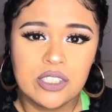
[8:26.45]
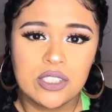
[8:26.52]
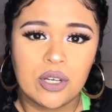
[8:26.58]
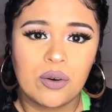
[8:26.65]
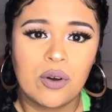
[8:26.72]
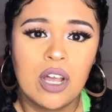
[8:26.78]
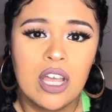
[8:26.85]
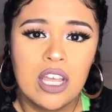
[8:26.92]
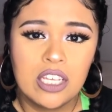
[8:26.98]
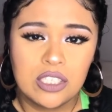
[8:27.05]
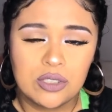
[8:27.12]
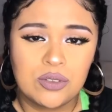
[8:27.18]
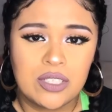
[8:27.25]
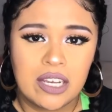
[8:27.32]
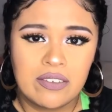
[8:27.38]
So
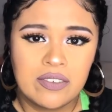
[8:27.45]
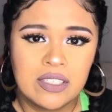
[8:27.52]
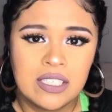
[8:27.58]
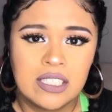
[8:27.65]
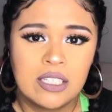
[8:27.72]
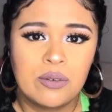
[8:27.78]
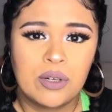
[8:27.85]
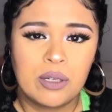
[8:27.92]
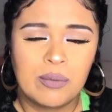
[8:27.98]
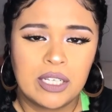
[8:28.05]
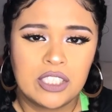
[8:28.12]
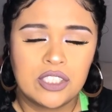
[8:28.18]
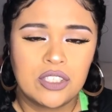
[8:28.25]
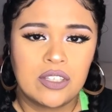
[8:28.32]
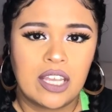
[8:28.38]
you definitely want to
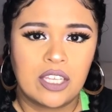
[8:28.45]
make sure